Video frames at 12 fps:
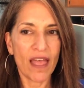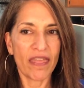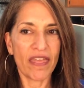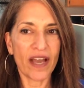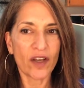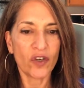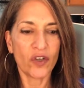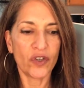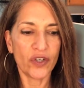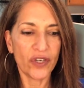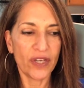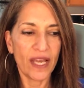that
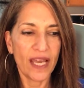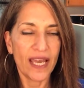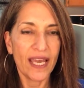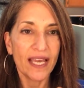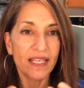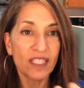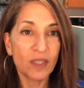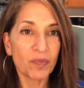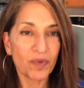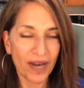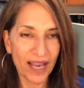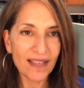could
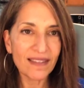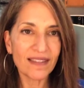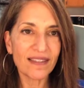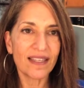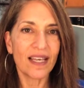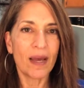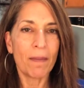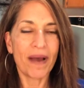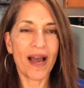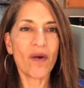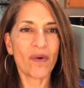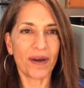express
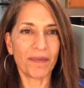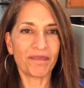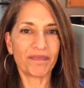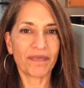power.